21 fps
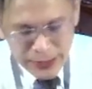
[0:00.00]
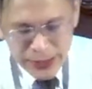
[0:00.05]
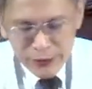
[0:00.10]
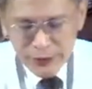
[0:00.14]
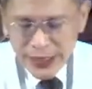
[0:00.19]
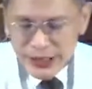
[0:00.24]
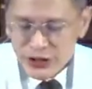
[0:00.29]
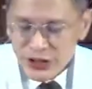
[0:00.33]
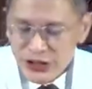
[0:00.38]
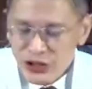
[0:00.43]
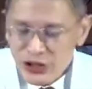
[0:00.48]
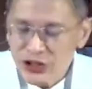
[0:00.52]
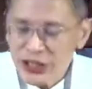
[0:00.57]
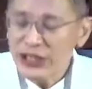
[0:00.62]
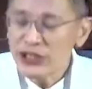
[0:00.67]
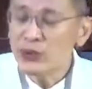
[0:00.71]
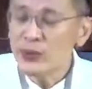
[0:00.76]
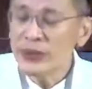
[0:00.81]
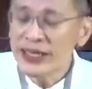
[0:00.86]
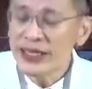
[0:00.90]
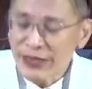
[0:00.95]
But a righteous
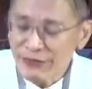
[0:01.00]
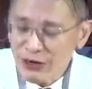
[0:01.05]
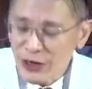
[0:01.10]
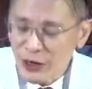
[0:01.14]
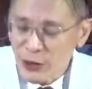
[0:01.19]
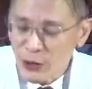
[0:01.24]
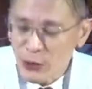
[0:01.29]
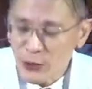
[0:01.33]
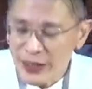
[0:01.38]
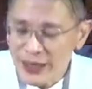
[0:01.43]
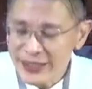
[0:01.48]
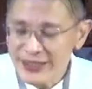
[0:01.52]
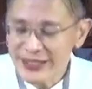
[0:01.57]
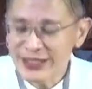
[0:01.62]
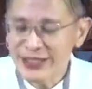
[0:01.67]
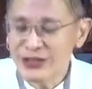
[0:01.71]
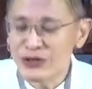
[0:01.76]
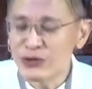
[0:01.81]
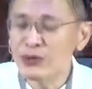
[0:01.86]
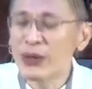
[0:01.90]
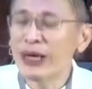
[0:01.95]
judge will never hold
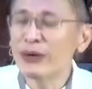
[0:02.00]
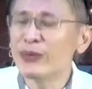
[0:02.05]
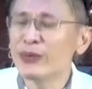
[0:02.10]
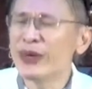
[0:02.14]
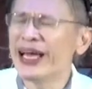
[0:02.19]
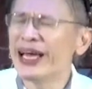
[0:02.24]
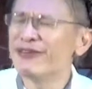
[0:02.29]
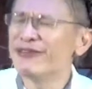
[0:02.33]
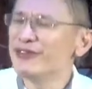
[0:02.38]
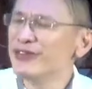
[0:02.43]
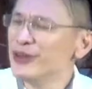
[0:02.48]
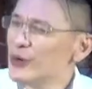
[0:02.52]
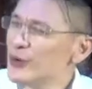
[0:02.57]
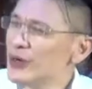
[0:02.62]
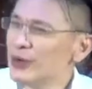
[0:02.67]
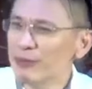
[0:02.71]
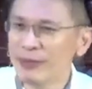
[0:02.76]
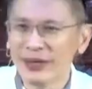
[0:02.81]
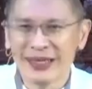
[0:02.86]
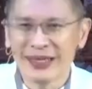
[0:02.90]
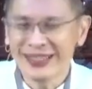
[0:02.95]
us to what we have
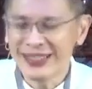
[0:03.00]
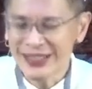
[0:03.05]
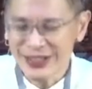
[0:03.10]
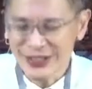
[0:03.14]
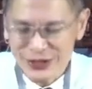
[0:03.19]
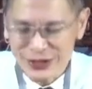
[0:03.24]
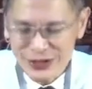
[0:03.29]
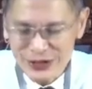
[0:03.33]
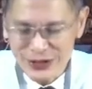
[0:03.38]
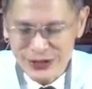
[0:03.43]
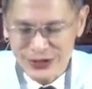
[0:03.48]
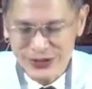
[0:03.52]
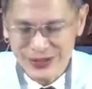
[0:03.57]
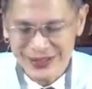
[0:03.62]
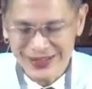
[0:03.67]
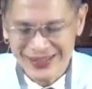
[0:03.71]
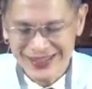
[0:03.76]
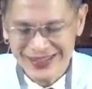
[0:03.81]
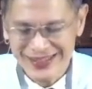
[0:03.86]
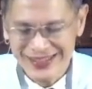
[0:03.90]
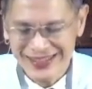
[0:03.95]
no abilities to do.
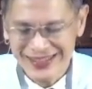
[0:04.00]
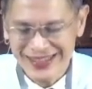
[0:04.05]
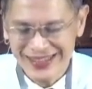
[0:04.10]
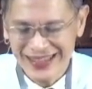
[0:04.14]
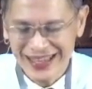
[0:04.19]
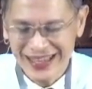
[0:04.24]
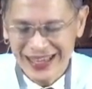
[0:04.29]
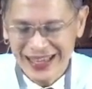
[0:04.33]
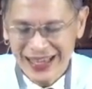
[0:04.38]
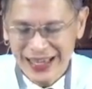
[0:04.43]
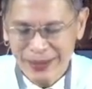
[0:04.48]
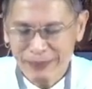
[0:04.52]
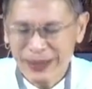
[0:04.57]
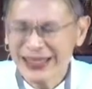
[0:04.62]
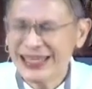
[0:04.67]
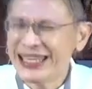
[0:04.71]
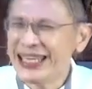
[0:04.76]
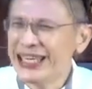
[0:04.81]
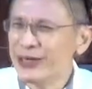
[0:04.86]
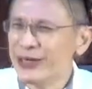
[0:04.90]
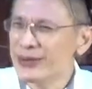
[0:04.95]

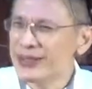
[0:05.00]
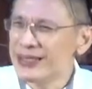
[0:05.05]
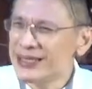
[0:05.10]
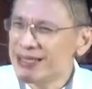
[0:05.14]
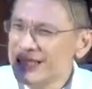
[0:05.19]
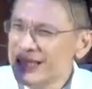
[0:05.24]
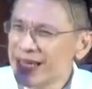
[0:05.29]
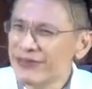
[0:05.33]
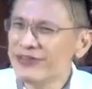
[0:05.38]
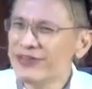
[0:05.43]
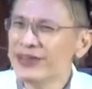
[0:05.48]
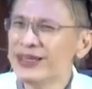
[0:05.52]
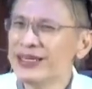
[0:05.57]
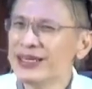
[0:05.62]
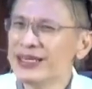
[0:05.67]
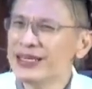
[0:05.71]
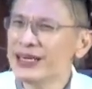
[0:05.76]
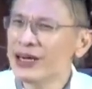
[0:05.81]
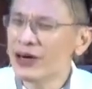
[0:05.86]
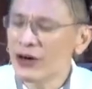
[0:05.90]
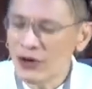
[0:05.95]
But he would
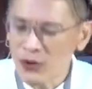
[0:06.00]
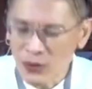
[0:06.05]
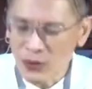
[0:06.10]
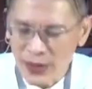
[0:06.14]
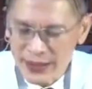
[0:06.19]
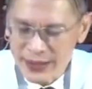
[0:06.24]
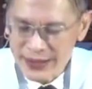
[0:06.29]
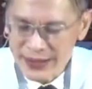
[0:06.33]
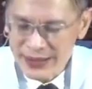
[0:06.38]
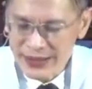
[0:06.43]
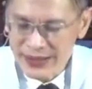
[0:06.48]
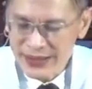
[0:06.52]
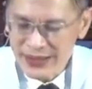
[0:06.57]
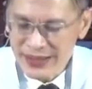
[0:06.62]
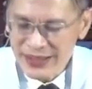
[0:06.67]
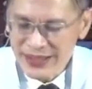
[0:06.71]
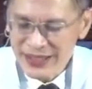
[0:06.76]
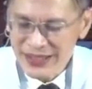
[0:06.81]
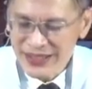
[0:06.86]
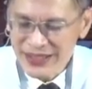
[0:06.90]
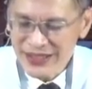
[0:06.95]
definitely hold us
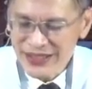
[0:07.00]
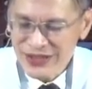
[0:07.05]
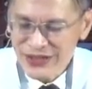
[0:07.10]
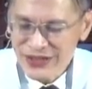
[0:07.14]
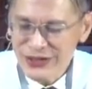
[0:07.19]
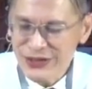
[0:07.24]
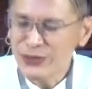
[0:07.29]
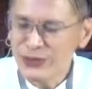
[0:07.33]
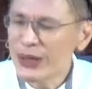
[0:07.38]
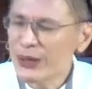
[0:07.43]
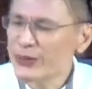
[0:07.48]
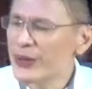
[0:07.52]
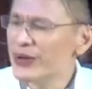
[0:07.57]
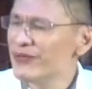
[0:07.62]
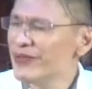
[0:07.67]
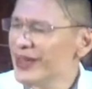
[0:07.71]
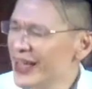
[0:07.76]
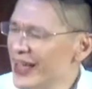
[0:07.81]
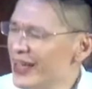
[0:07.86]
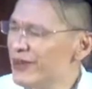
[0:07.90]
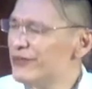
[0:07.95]
to what we
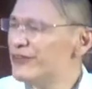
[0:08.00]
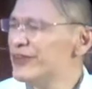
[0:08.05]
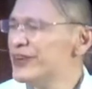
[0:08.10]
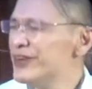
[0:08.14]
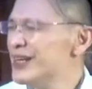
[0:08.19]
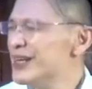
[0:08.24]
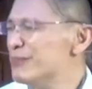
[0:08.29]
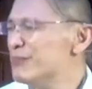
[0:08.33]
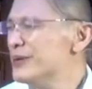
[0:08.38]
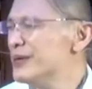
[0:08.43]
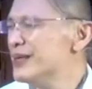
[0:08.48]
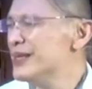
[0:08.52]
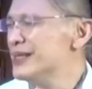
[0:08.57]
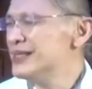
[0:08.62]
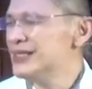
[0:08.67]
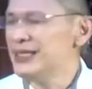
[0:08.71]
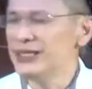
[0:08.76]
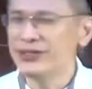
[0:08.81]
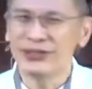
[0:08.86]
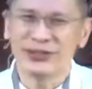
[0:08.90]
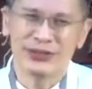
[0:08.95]
have every
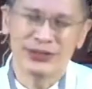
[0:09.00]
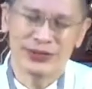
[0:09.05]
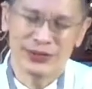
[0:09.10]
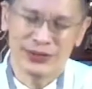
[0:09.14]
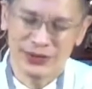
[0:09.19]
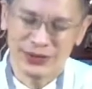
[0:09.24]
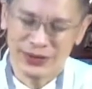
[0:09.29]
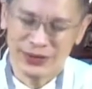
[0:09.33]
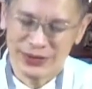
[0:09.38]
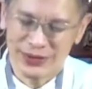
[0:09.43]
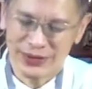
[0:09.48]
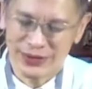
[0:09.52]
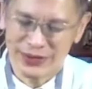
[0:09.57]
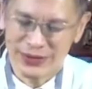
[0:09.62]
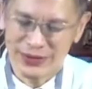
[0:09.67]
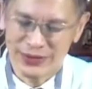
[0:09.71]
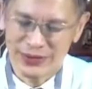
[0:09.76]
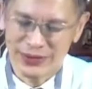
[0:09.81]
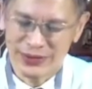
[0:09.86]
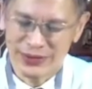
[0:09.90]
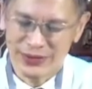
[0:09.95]
ability to do.
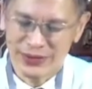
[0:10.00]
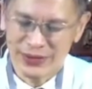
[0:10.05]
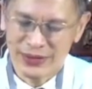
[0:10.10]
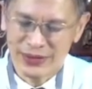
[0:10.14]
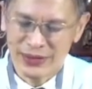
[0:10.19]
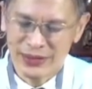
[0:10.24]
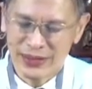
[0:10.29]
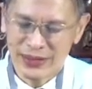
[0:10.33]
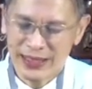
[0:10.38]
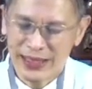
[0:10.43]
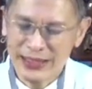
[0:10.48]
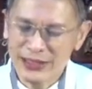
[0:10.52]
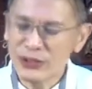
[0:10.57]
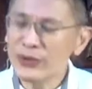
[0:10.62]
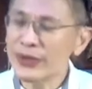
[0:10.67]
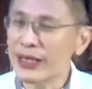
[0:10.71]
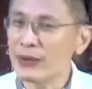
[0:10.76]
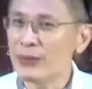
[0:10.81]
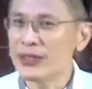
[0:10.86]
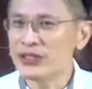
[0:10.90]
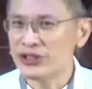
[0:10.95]
Let's
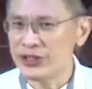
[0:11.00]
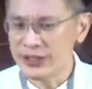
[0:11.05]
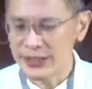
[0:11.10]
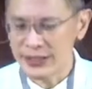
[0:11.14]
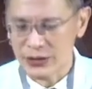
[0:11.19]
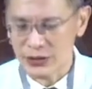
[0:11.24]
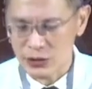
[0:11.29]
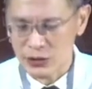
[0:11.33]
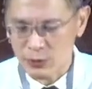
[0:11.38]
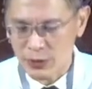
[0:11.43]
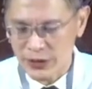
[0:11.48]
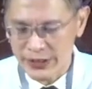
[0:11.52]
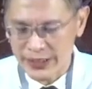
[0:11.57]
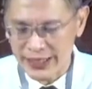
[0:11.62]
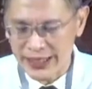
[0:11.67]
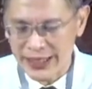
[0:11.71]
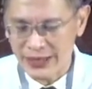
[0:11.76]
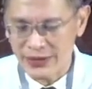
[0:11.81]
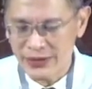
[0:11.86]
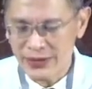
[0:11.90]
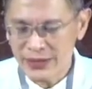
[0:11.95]
look at what Jesus is
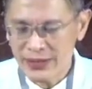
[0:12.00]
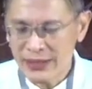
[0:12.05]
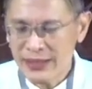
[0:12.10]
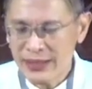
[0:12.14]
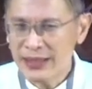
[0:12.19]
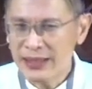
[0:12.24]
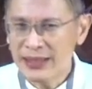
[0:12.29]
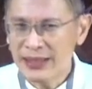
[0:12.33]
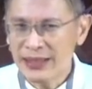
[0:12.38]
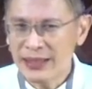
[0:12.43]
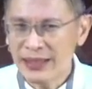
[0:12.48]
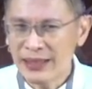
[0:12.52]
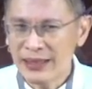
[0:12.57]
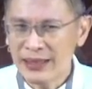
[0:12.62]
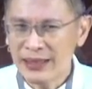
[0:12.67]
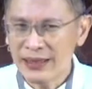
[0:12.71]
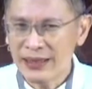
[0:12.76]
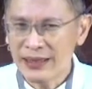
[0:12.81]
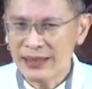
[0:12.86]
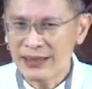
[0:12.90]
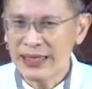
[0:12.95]
pointing out
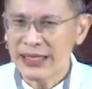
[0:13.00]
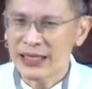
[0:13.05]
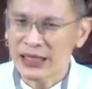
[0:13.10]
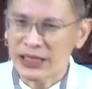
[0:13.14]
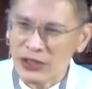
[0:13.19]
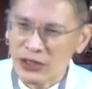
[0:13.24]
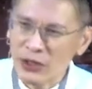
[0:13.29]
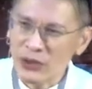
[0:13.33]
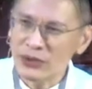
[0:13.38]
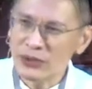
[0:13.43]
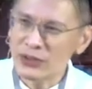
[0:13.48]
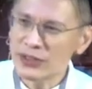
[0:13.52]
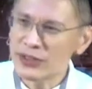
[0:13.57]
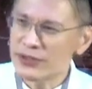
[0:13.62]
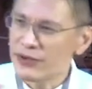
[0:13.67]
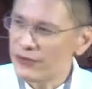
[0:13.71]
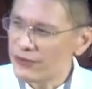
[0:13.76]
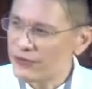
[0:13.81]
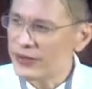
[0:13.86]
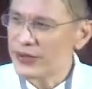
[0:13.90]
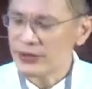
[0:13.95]
that the
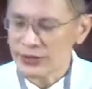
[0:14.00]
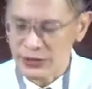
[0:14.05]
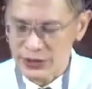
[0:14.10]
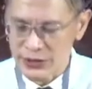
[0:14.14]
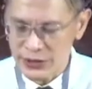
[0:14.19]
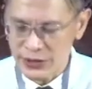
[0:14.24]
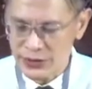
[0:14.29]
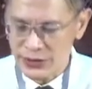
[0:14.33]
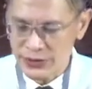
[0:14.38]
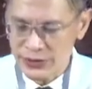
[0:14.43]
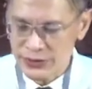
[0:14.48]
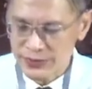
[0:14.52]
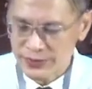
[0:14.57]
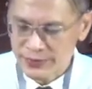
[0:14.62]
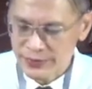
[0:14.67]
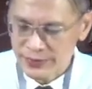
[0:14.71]
goats failed to do.